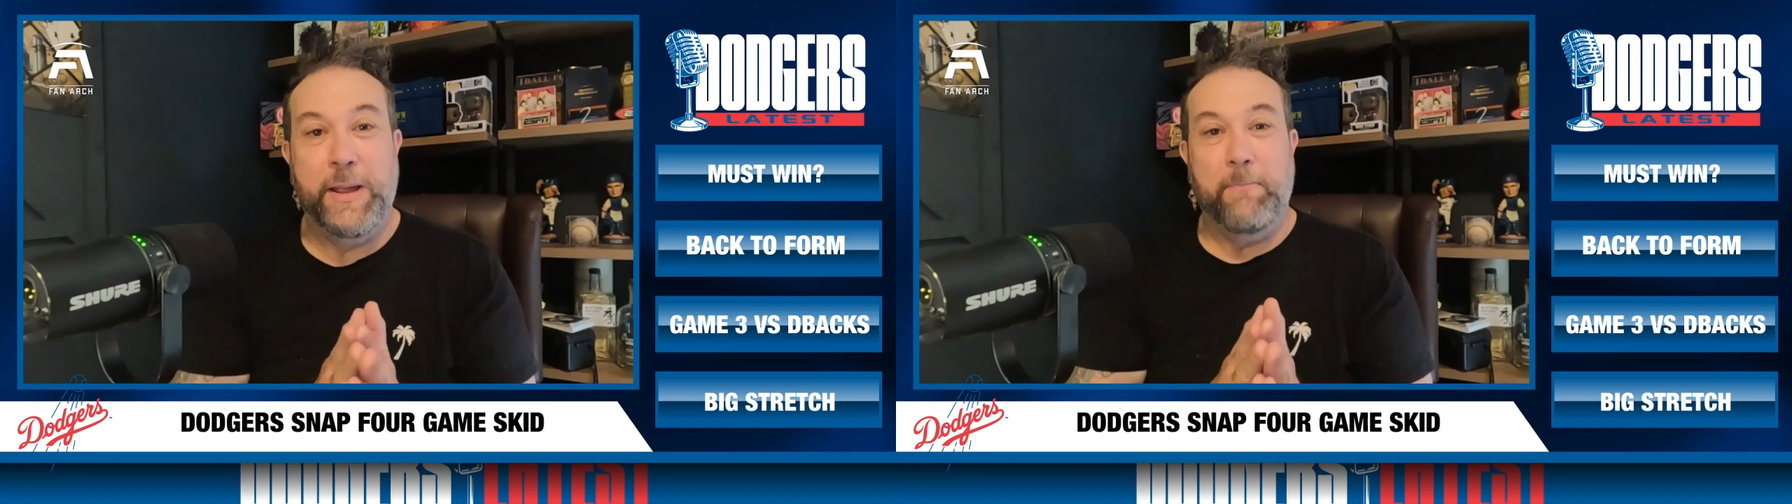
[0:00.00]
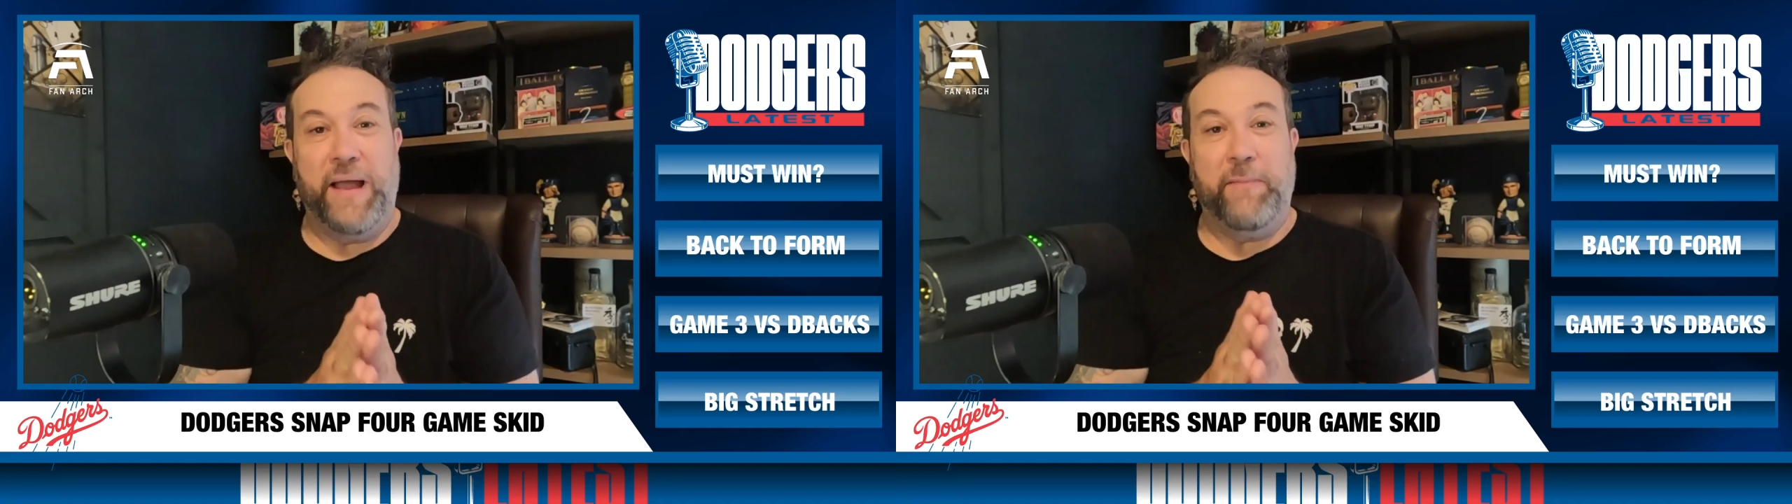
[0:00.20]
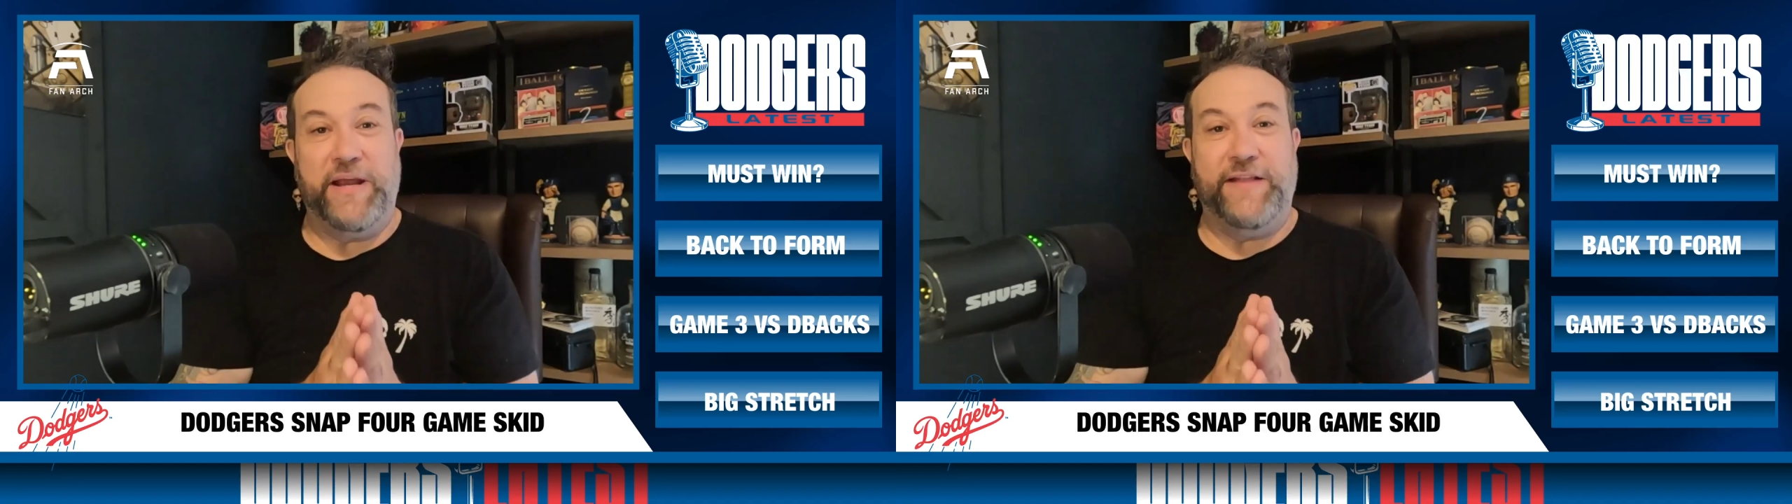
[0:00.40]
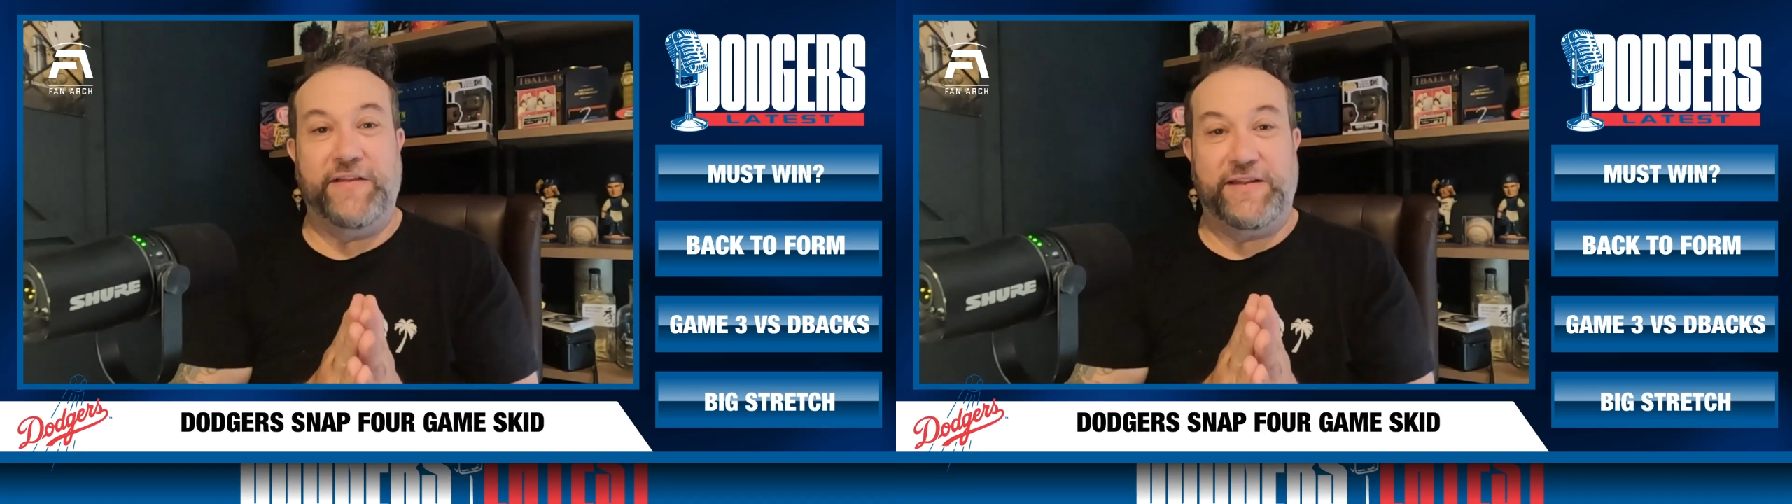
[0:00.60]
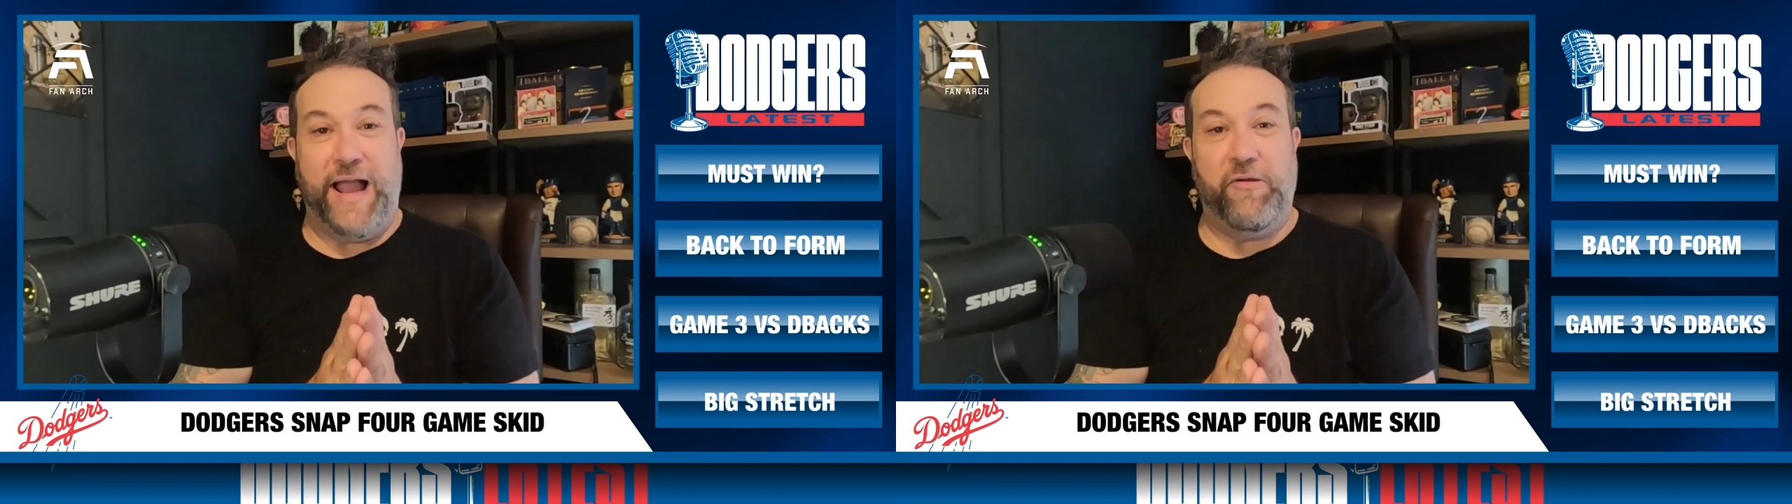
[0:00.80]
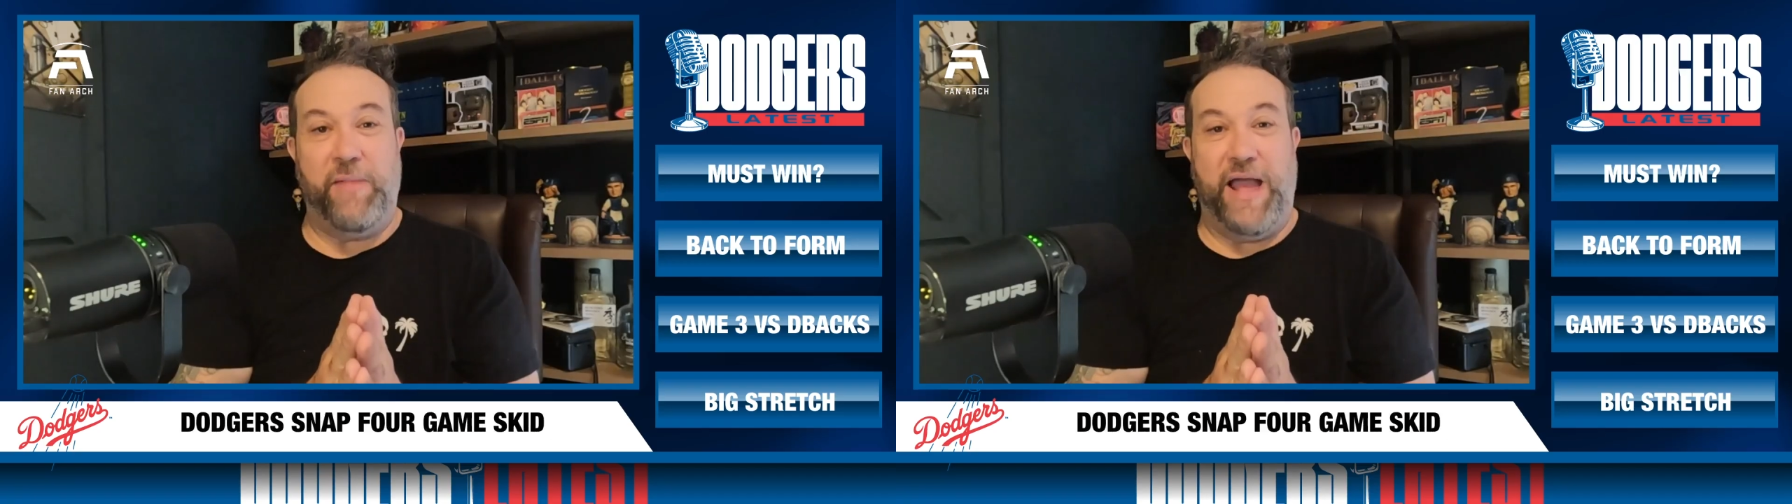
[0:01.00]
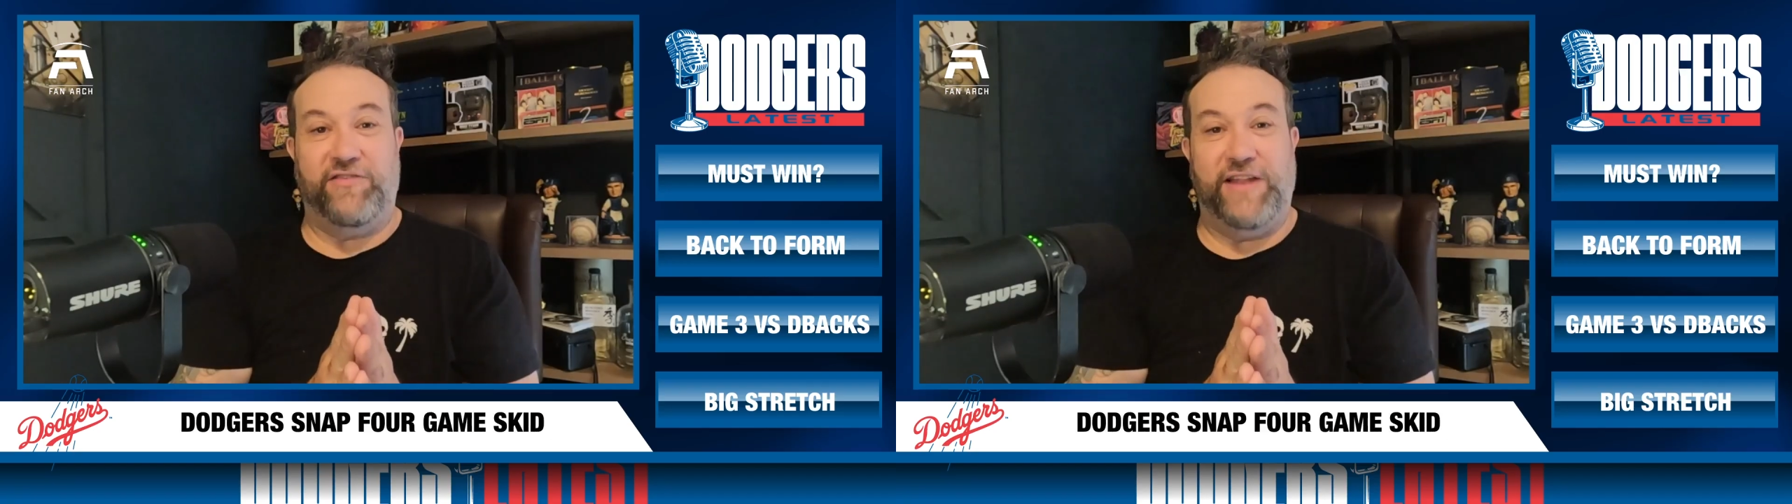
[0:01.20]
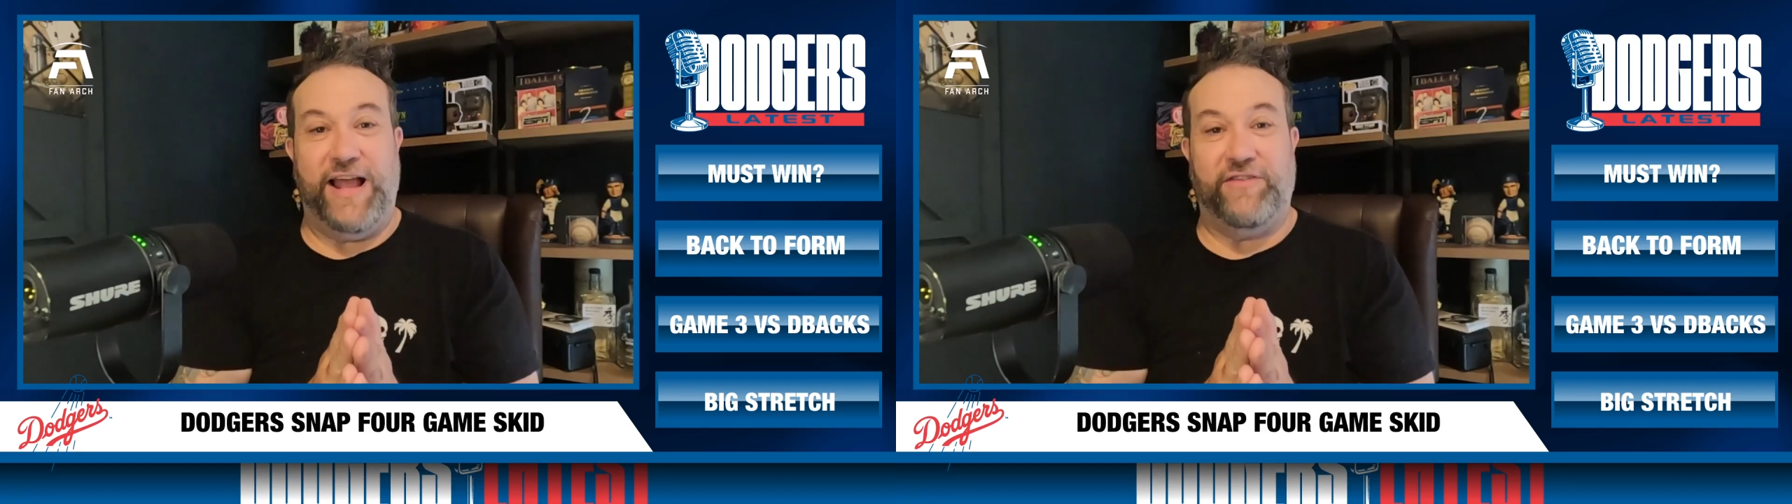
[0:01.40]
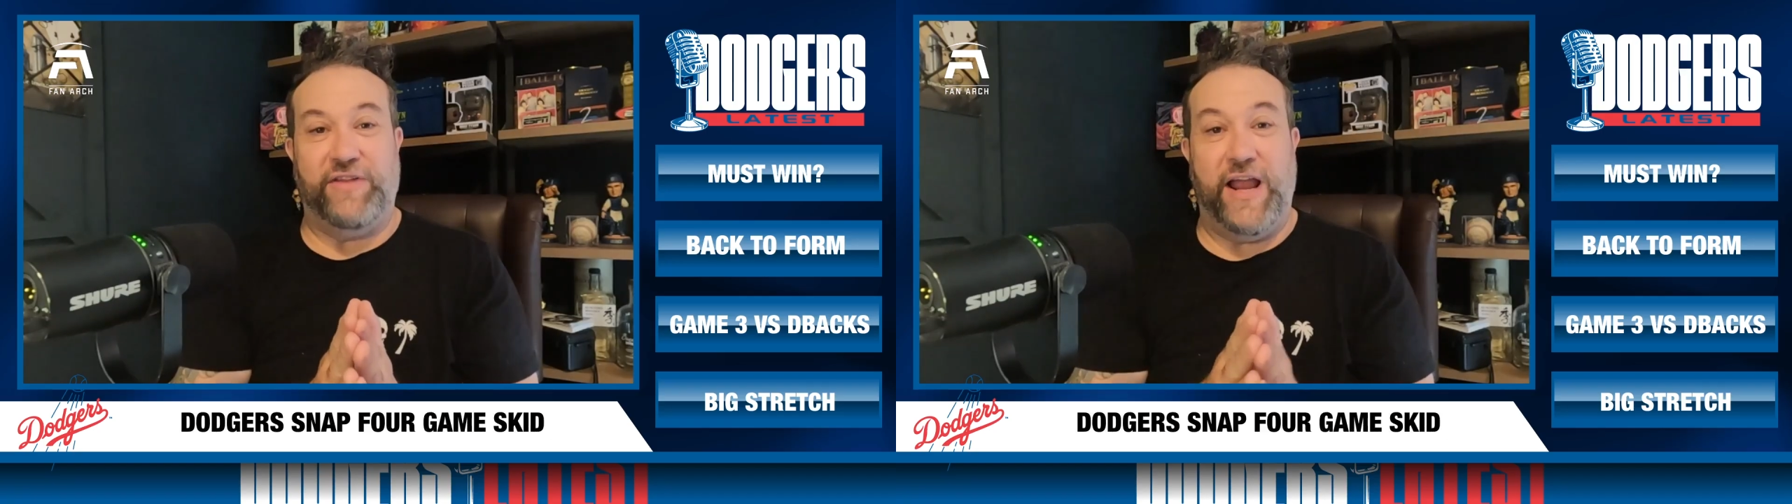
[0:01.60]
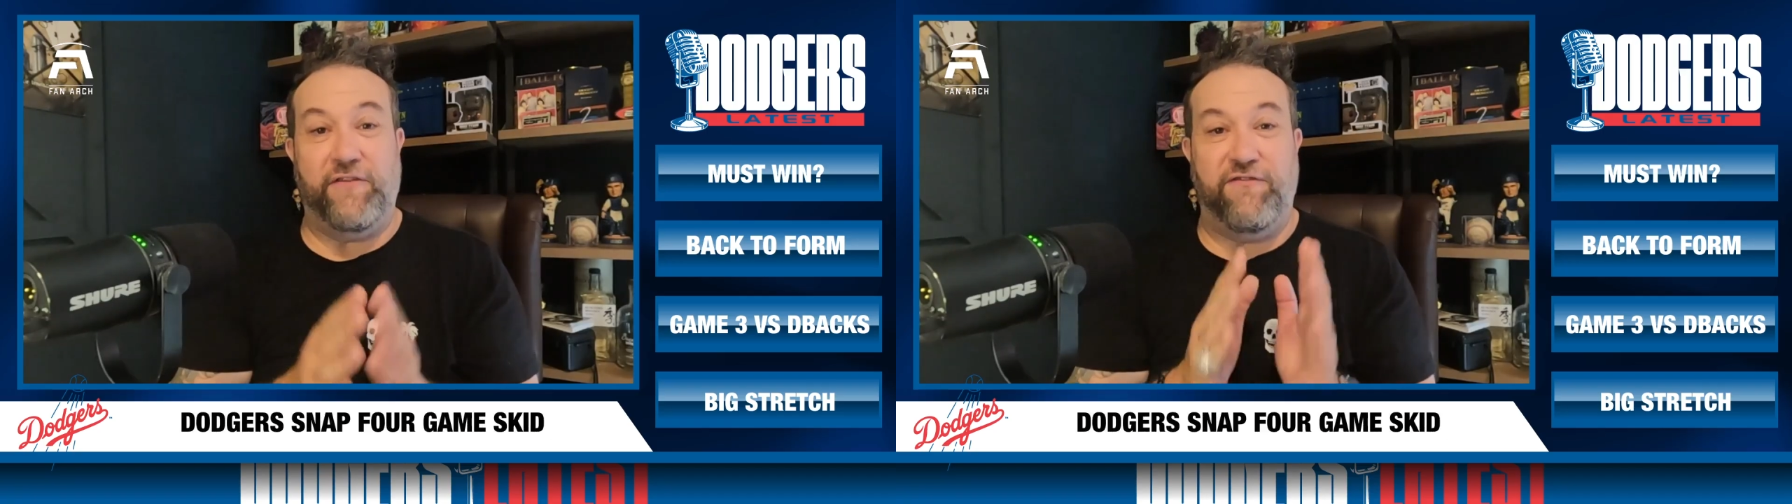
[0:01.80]
by beating the Diamondbacks last
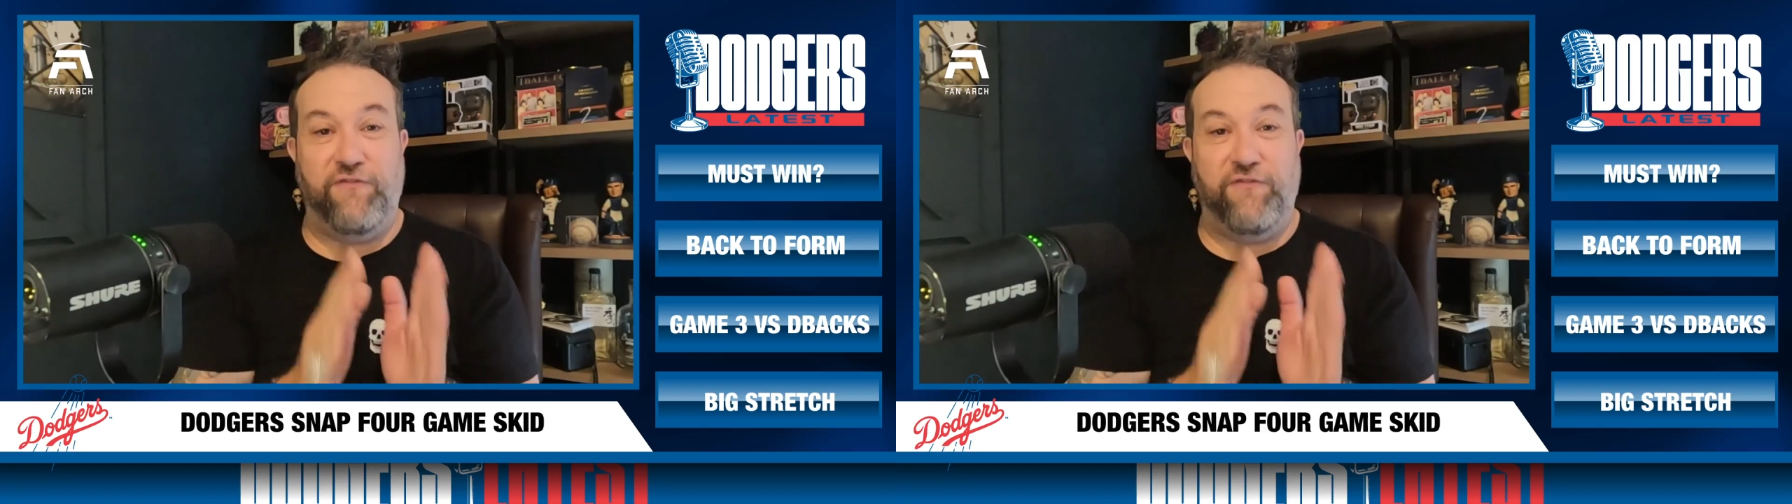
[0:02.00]
night